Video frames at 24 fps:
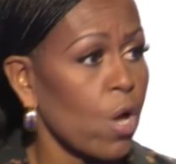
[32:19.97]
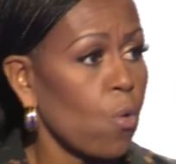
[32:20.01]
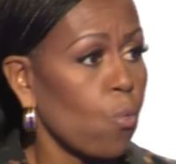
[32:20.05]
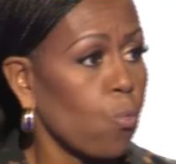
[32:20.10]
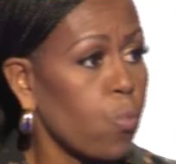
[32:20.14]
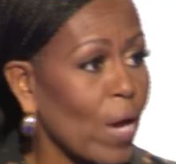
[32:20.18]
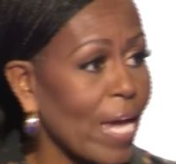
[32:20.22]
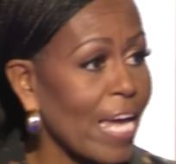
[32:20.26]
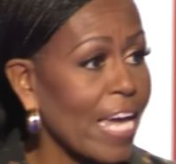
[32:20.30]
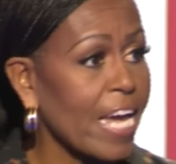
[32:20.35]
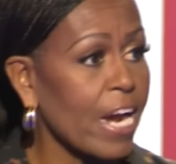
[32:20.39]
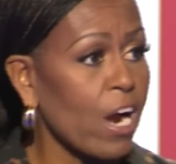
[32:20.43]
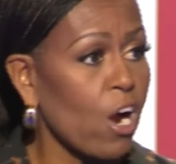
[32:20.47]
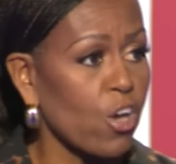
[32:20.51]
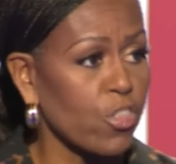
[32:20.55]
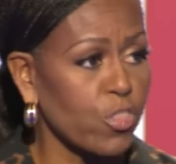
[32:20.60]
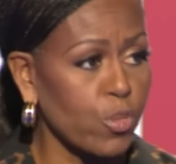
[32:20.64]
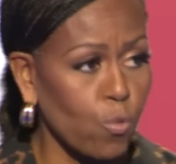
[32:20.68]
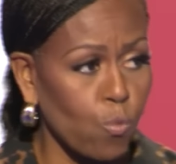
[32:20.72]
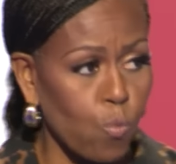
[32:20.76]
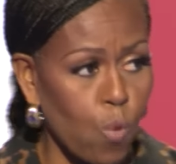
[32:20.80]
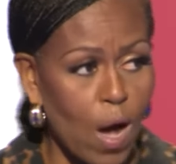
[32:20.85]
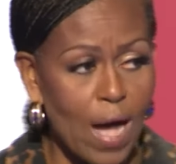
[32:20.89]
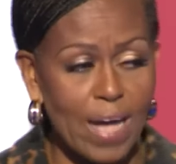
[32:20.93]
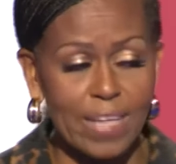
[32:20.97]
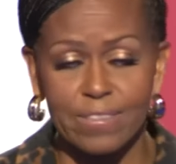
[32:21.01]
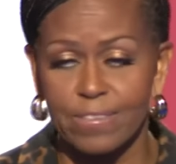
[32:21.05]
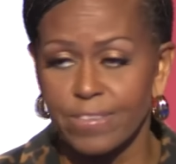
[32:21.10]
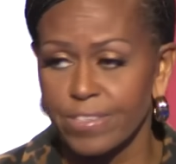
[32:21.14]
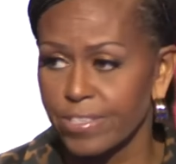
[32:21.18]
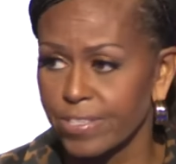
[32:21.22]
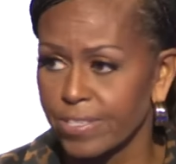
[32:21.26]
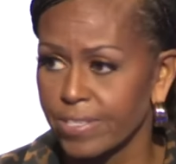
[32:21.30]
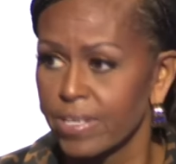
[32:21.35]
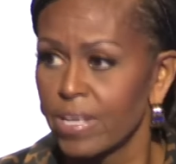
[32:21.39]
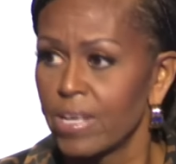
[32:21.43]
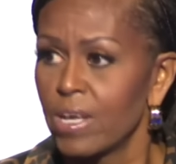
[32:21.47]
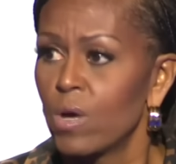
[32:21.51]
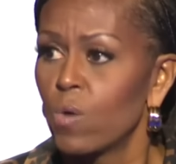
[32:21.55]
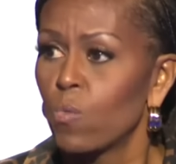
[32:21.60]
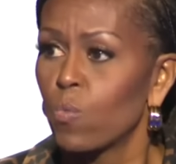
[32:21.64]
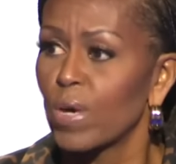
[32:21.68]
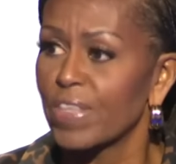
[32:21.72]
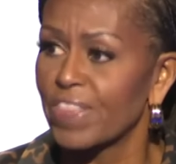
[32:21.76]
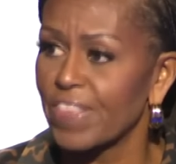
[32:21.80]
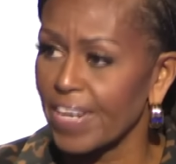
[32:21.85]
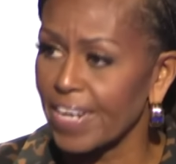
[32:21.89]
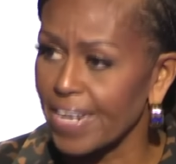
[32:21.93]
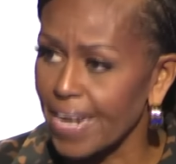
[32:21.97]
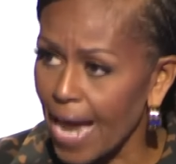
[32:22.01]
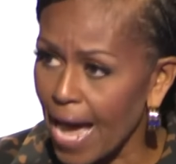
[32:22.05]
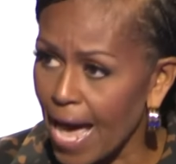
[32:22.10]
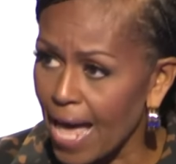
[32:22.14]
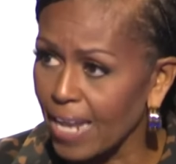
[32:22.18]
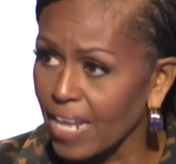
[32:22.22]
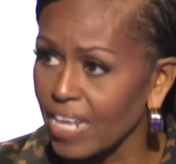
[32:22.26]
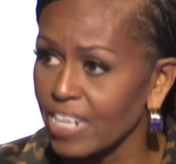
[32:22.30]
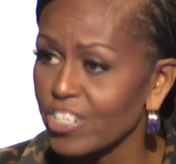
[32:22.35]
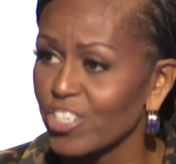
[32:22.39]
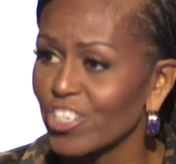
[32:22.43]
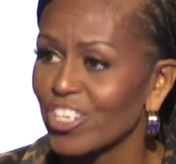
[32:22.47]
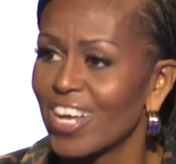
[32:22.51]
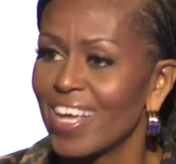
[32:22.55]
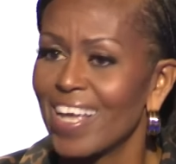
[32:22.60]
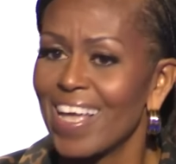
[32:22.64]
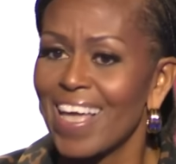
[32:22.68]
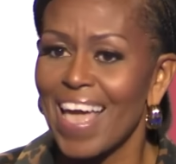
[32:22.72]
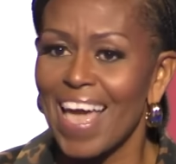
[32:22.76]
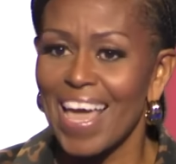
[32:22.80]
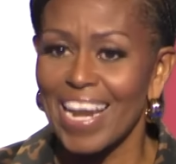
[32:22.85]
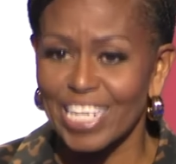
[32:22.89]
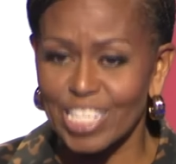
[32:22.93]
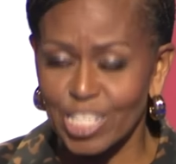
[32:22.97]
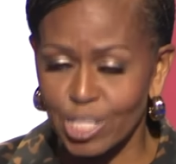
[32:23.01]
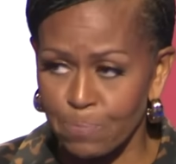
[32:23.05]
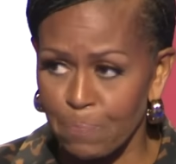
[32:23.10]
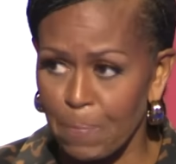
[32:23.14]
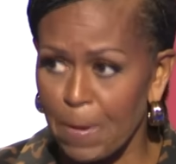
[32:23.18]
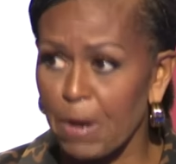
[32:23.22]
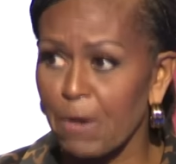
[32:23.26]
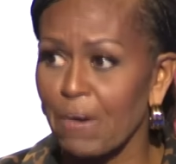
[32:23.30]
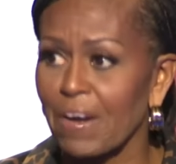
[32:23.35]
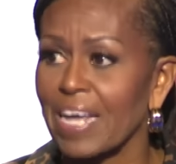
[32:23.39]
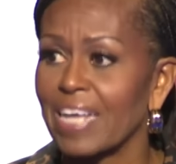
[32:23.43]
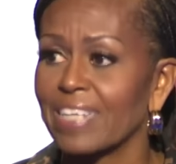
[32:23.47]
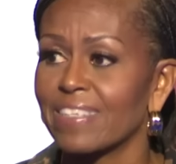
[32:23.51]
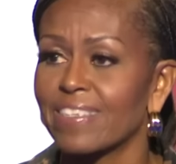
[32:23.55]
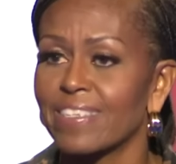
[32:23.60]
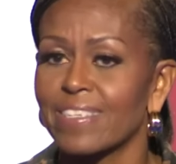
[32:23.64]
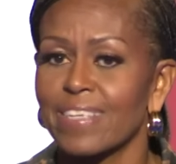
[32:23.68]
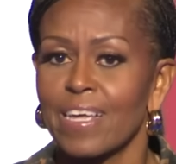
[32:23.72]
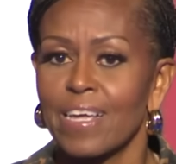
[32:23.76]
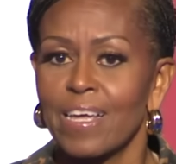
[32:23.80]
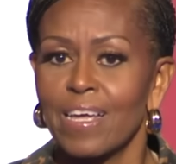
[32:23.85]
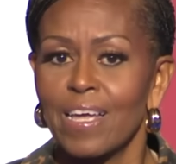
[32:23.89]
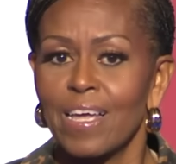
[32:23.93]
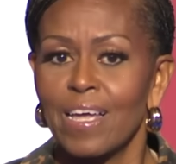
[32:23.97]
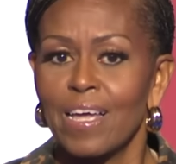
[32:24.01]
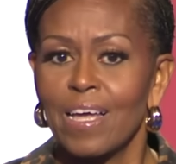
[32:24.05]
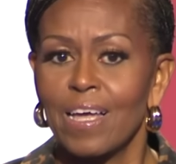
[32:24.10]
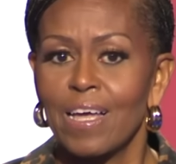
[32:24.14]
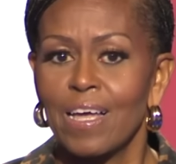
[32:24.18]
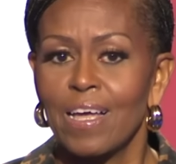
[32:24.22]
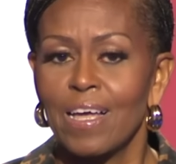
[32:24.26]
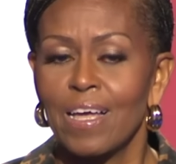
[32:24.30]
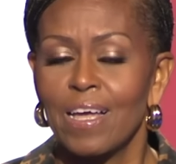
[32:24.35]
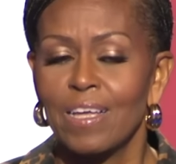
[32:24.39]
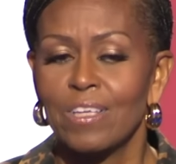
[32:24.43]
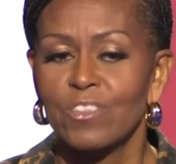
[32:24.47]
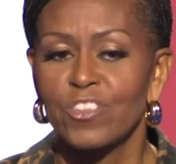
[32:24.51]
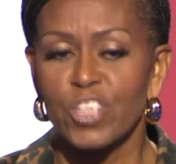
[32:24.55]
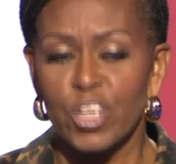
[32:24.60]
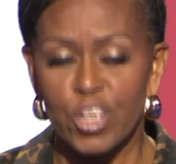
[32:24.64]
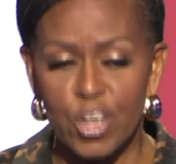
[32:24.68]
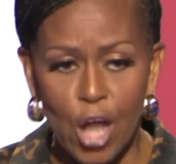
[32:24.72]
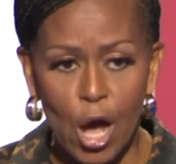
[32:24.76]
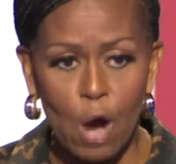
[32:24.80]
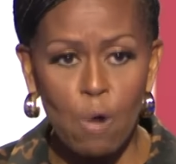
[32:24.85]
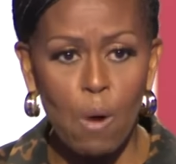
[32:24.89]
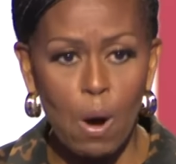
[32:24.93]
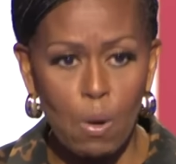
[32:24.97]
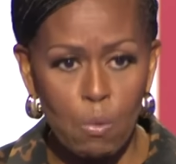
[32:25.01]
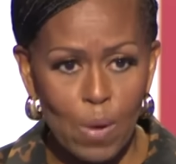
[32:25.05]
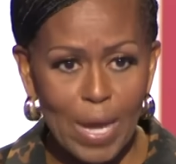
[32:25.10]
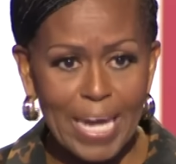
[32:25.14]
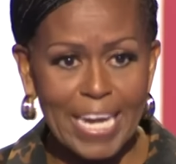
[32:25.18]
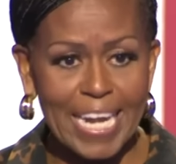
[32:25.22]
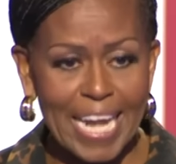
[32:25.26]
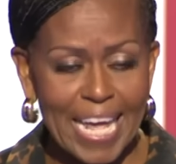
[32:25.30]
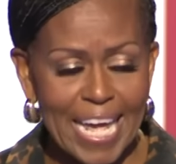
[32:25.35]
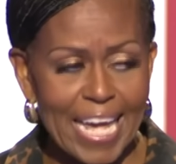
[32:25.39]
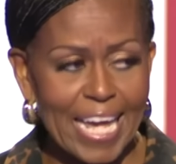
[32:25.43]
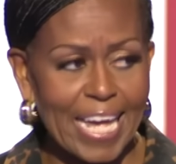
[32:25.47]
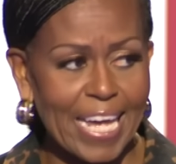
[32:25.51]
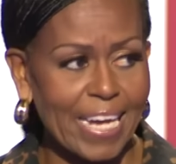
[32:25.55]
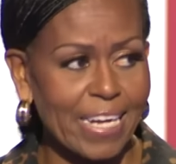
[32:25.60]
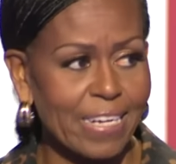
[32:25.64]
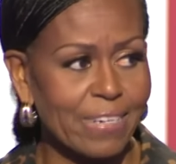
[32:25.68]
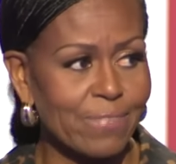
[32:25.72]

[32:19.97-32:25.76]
We are the ones with the knowledge experience to know what we need.